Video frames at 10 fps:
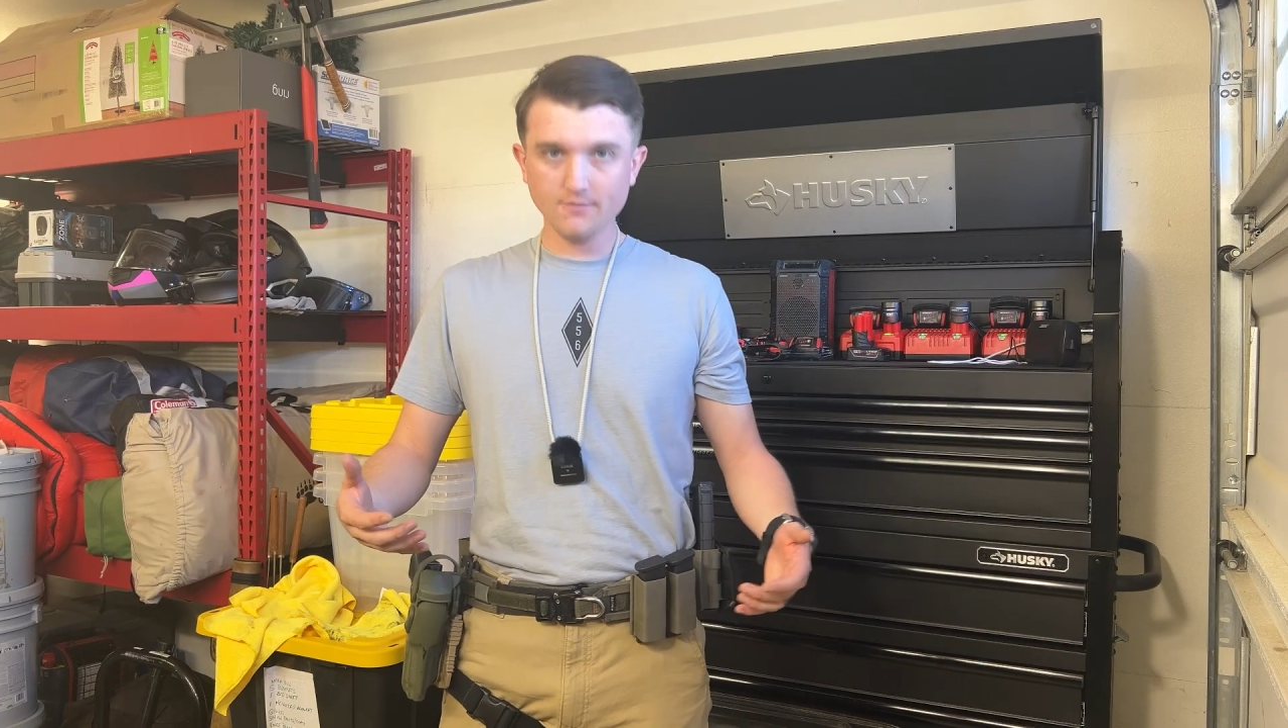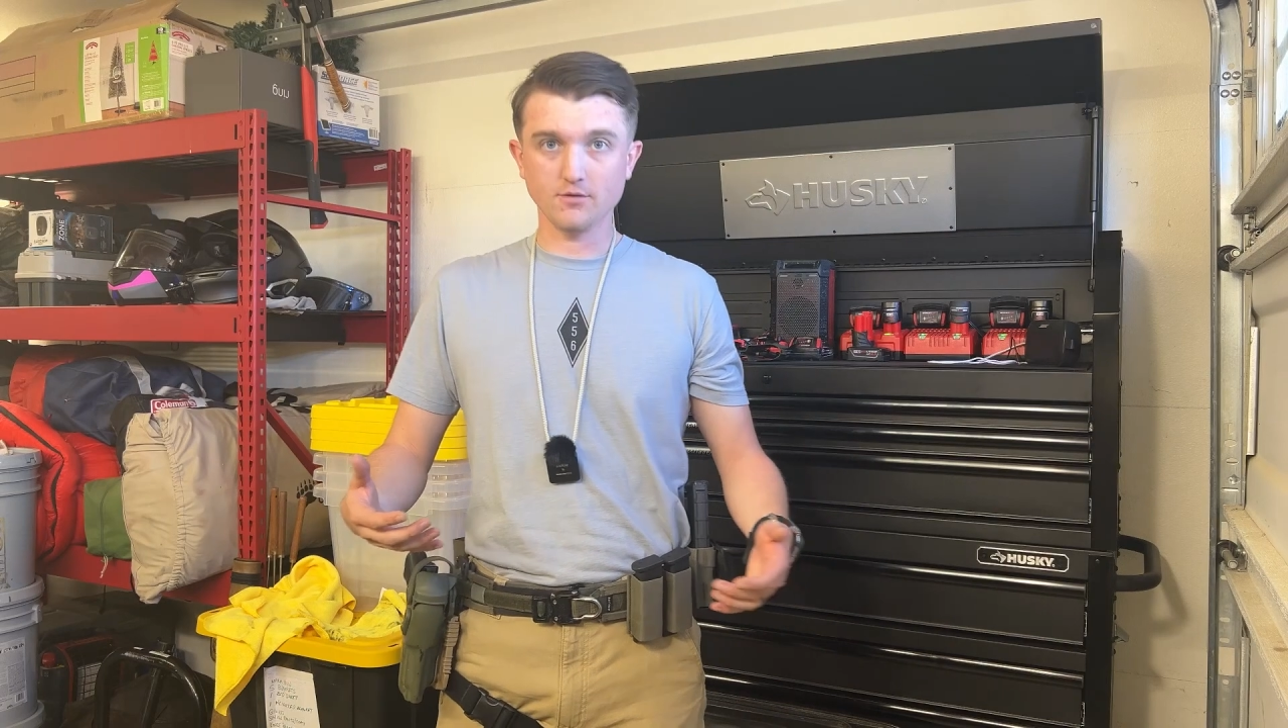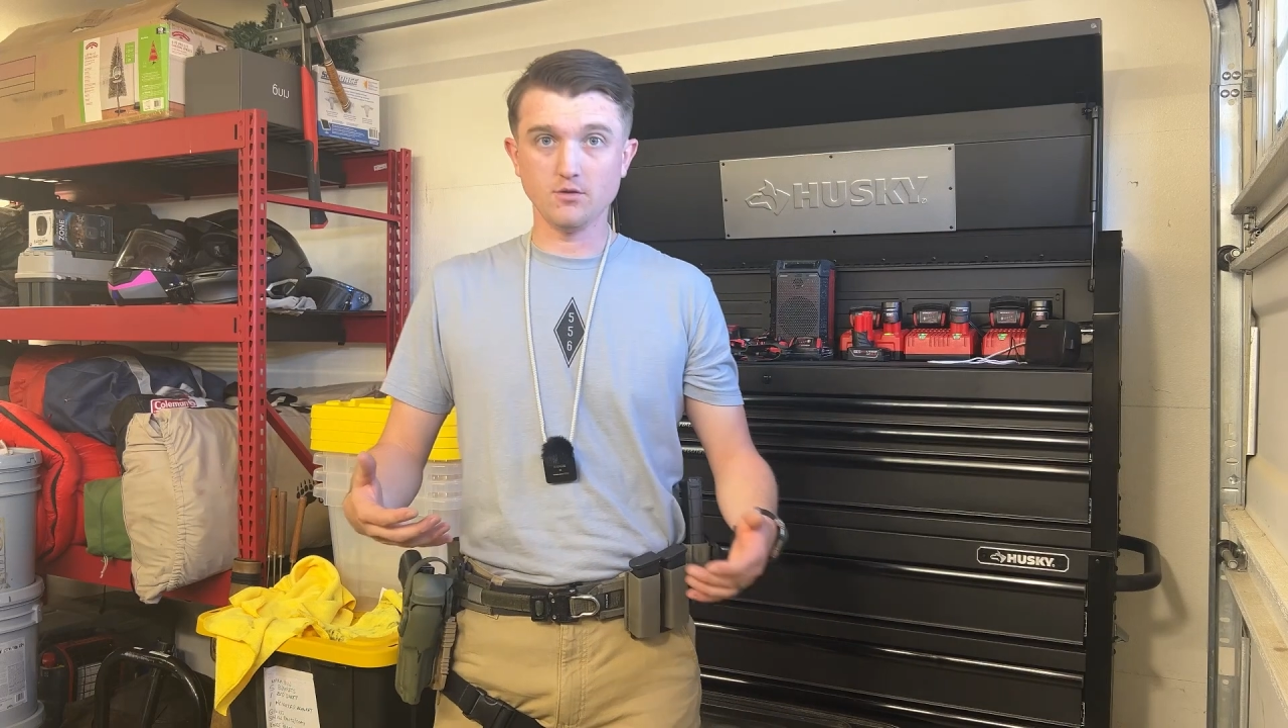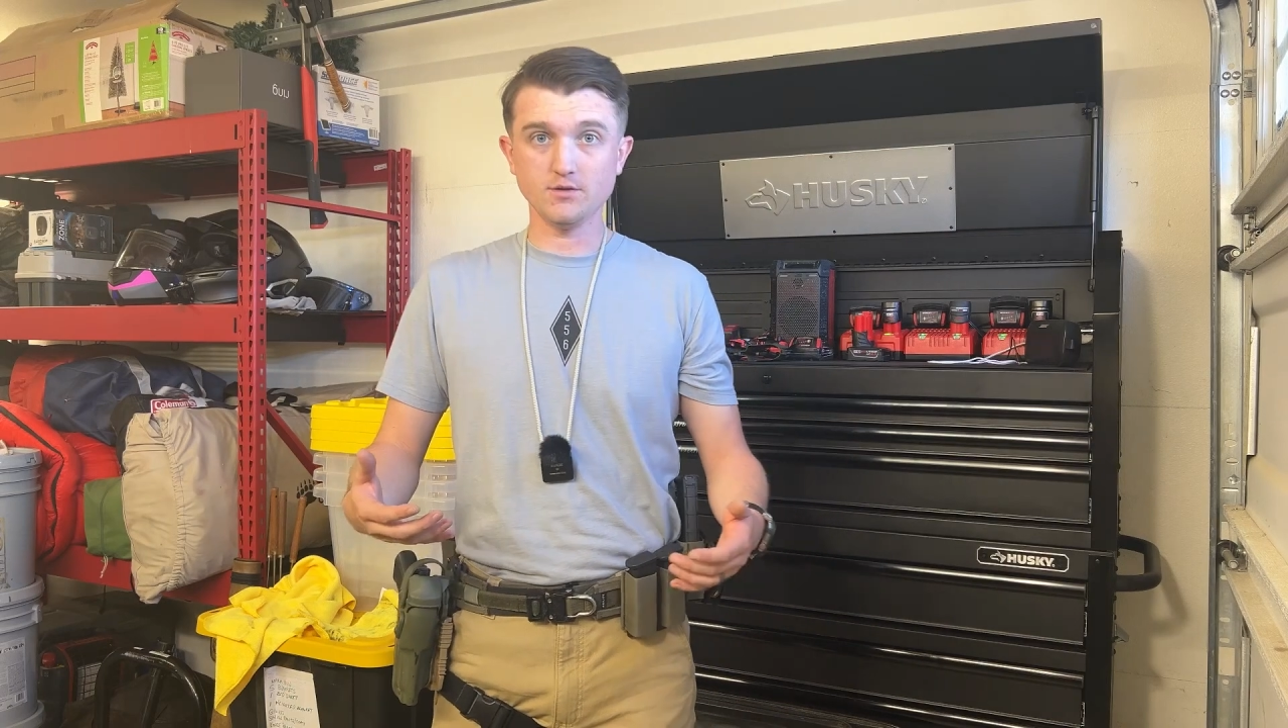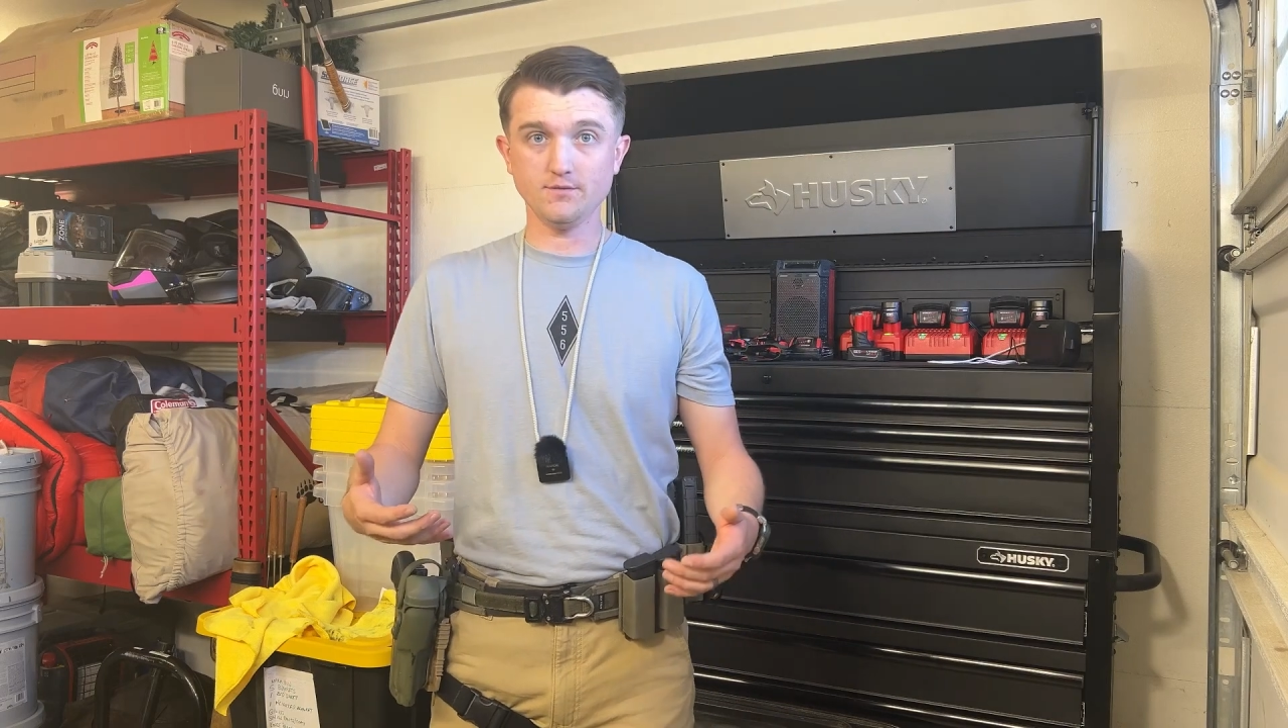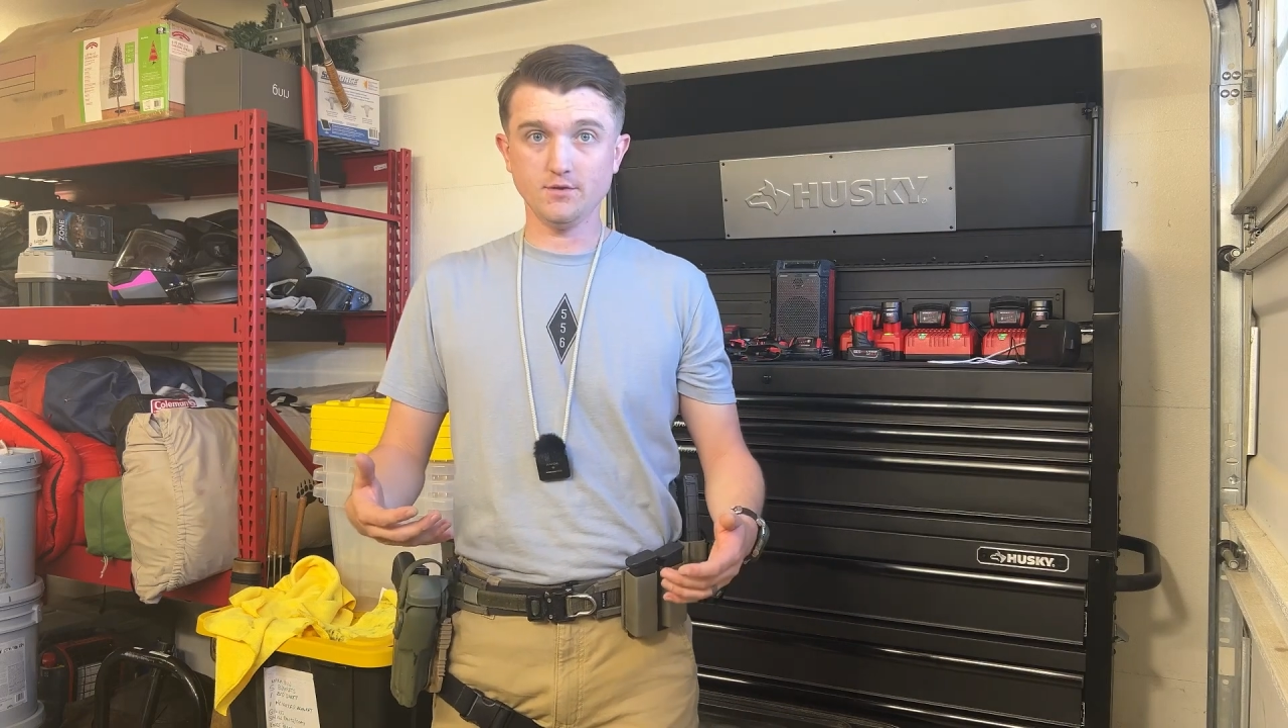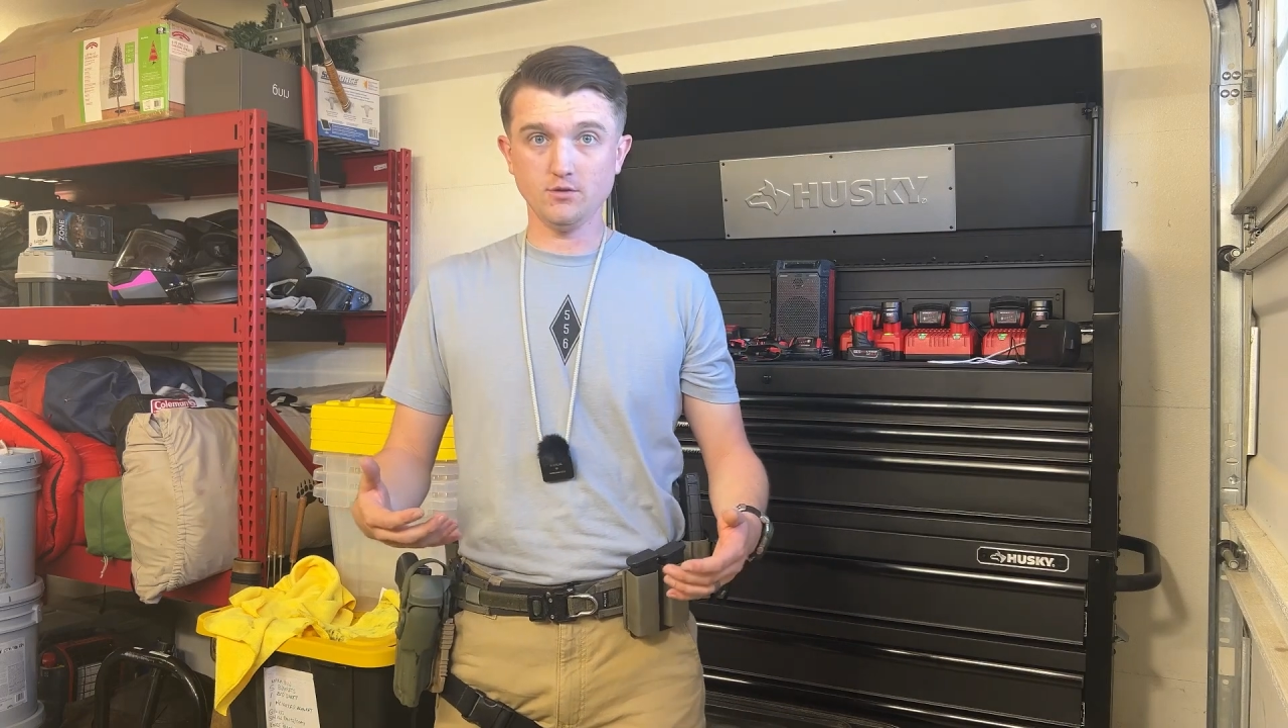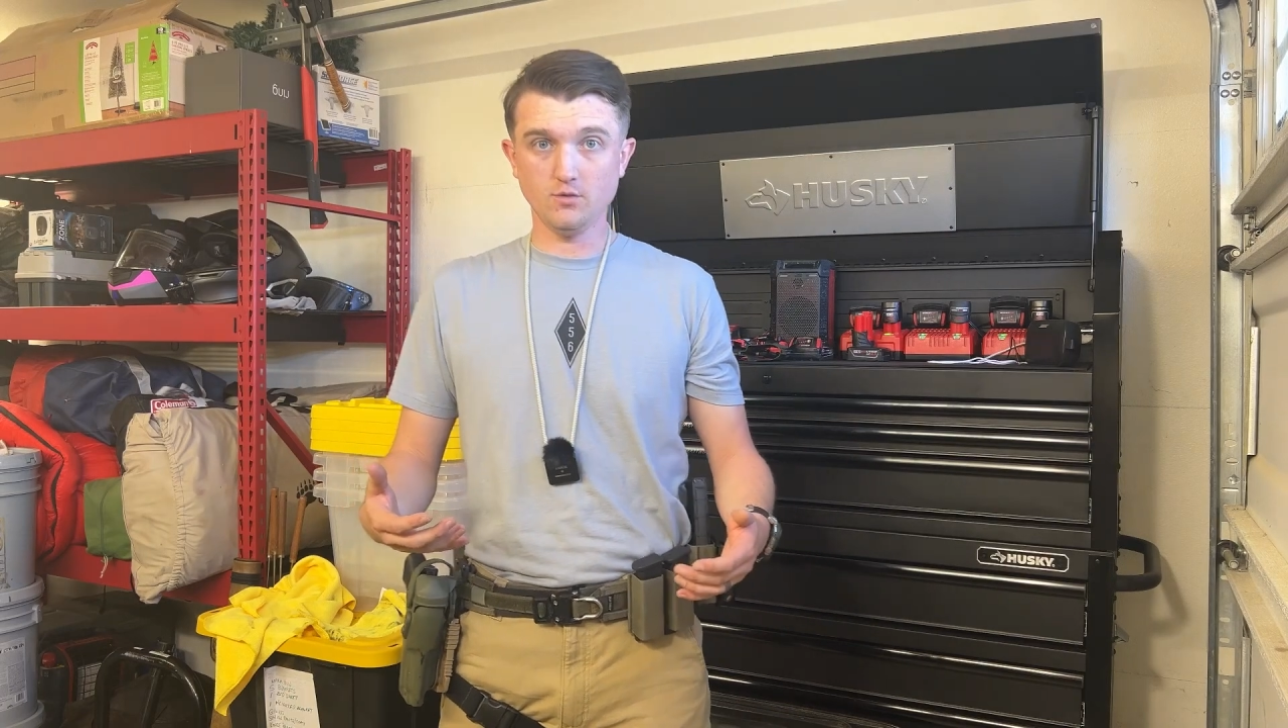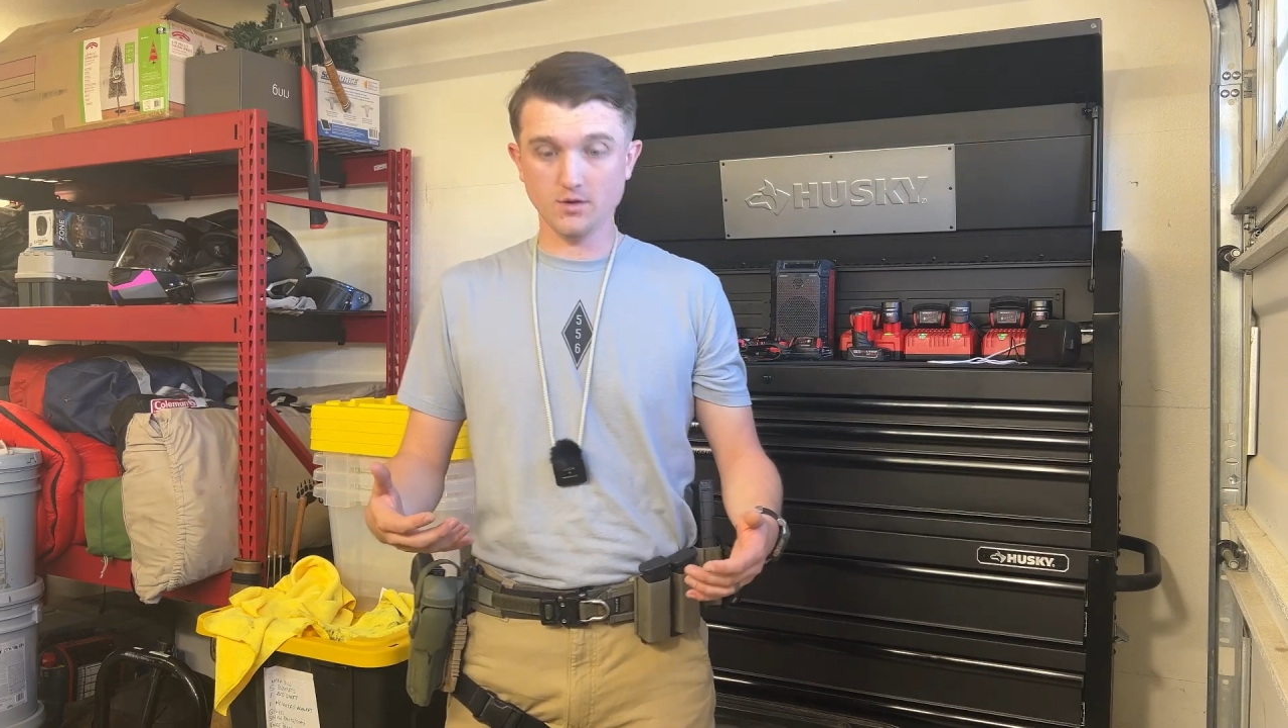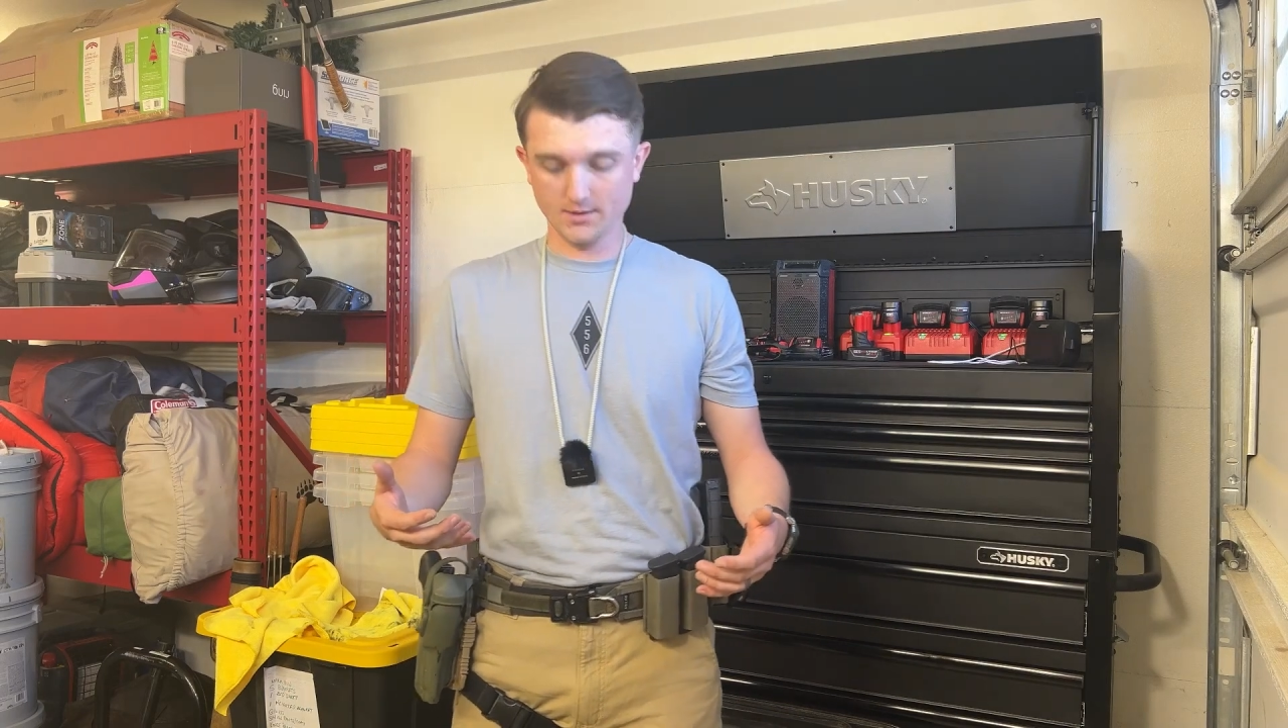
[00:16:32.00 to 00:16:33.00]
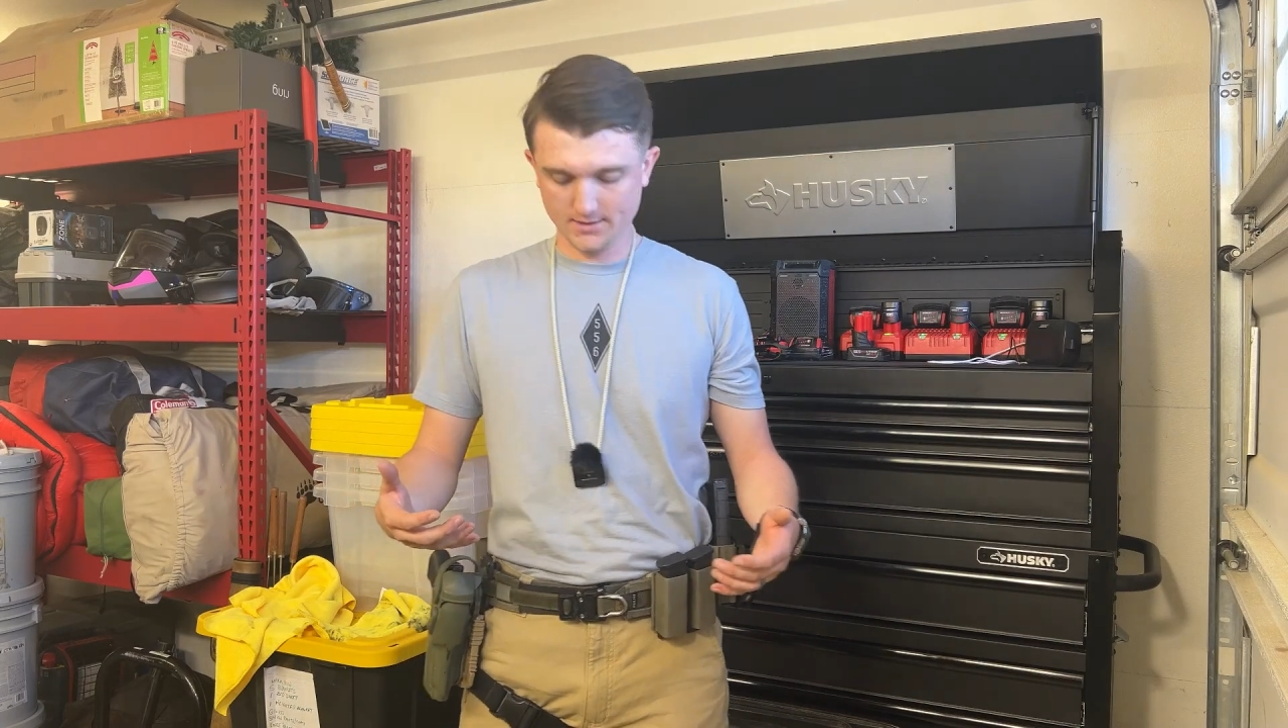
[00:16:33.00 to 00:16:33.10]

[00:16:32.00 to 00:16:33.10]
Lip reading: for those of you who want to